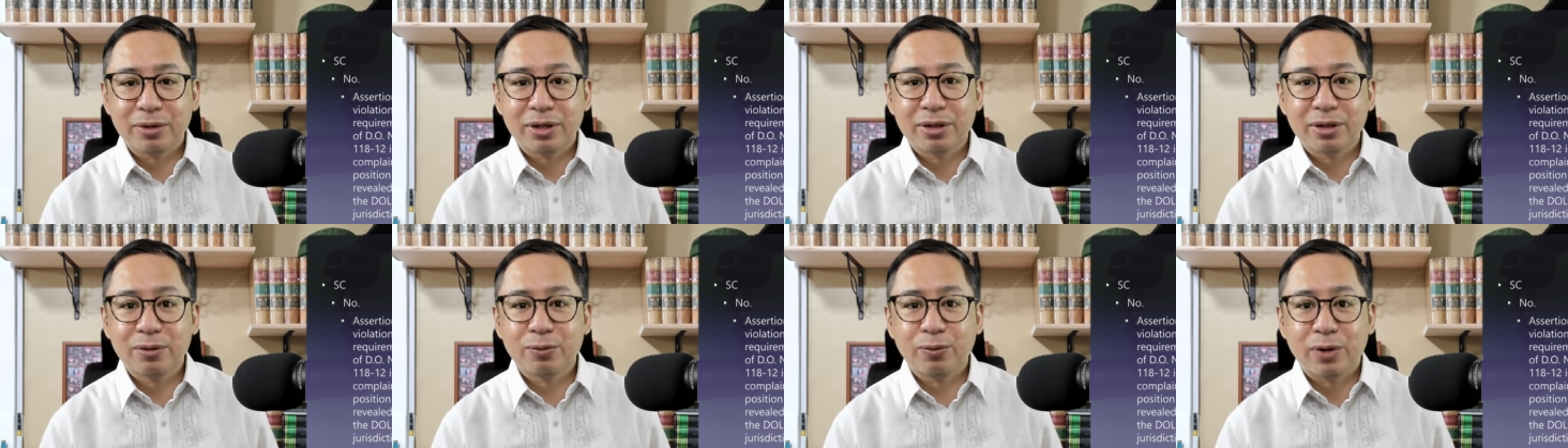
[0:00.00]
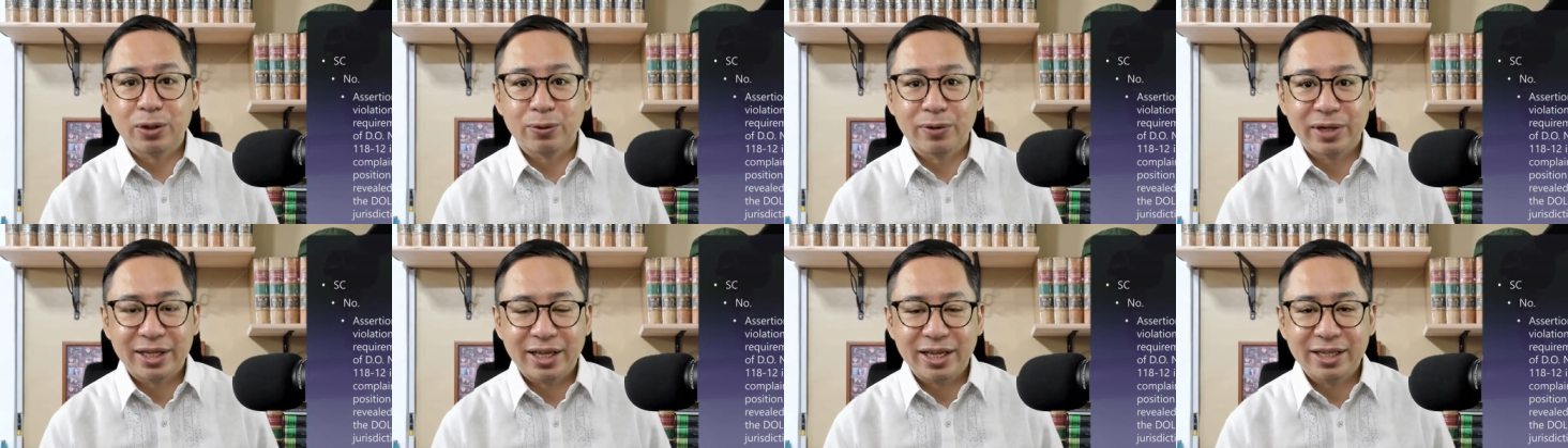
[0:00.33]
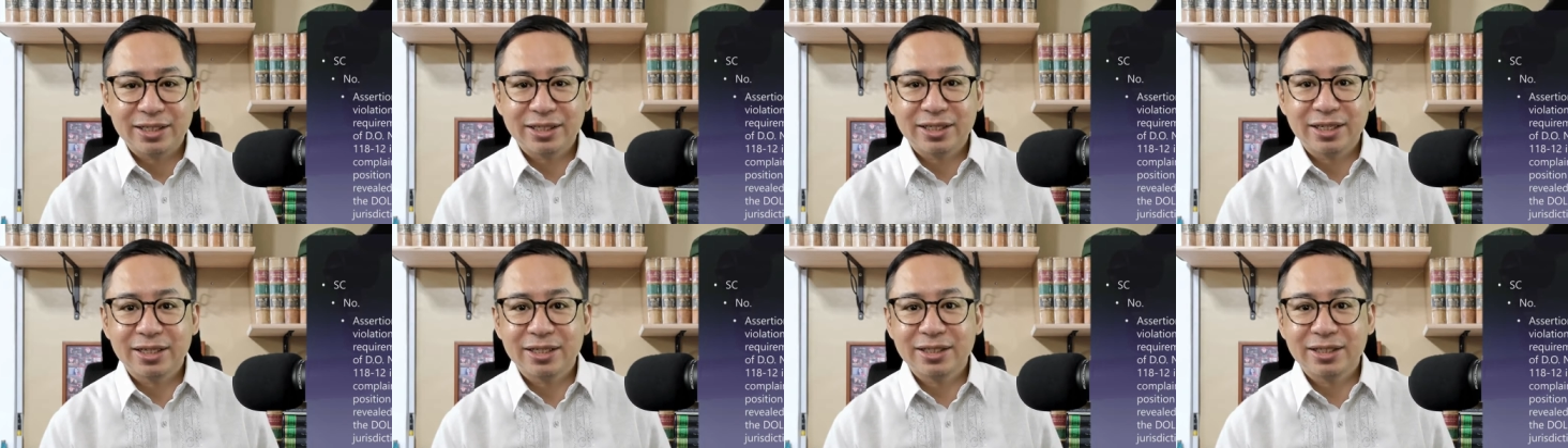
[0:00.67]

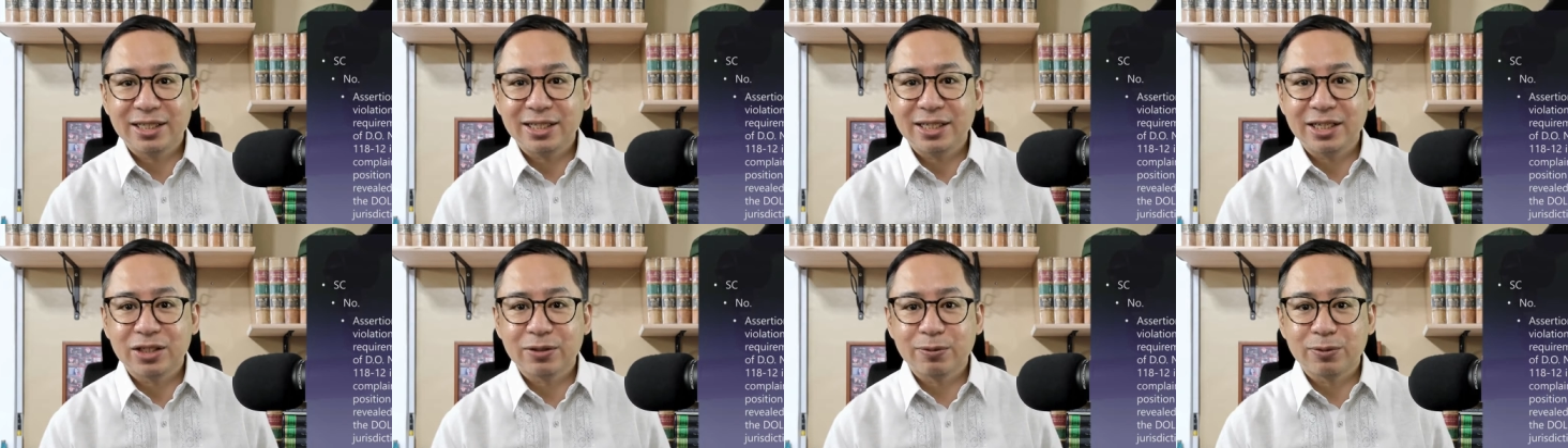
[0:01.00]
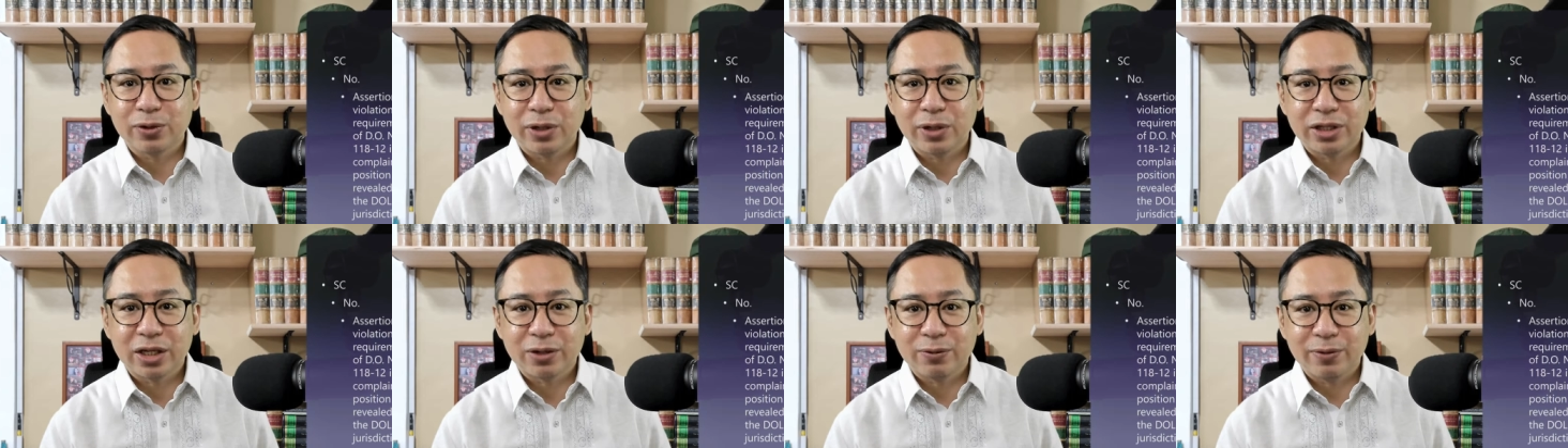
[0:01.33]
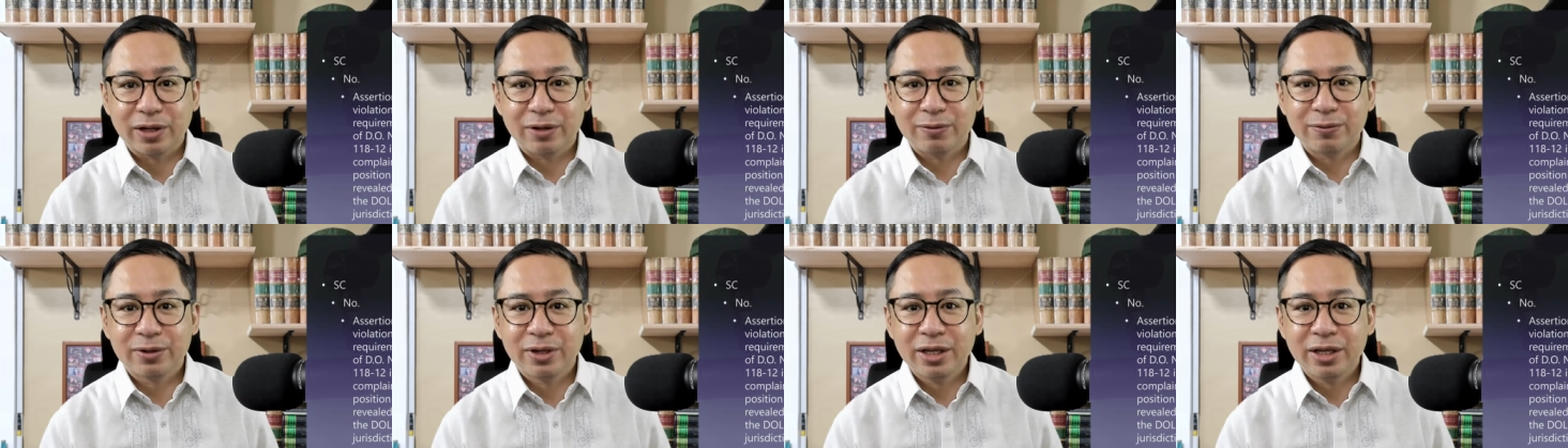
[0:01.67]
118, Series of
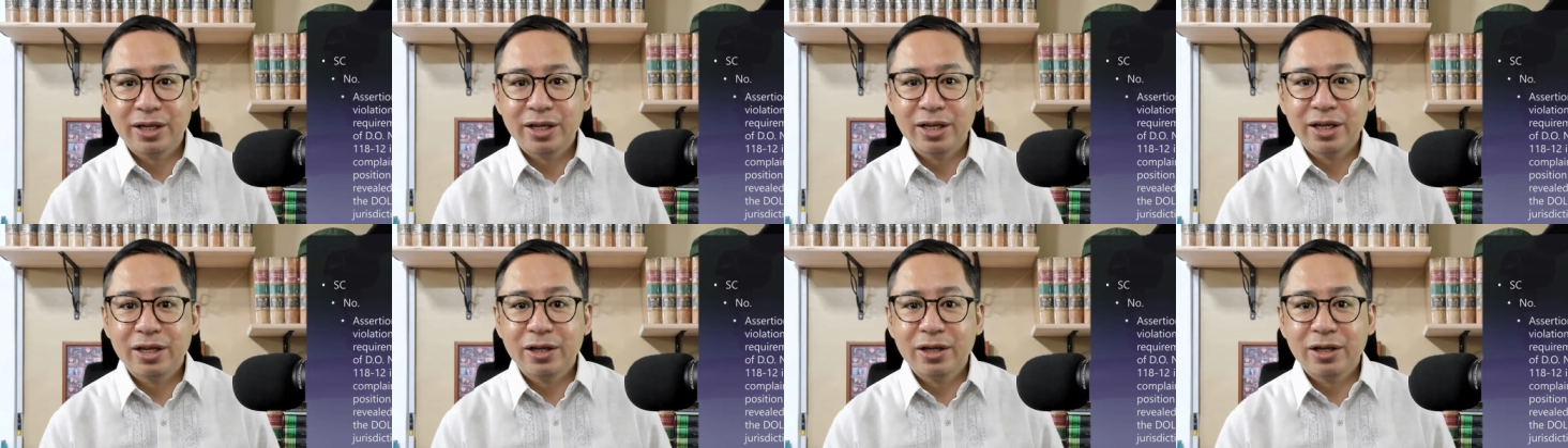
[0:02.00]
2012,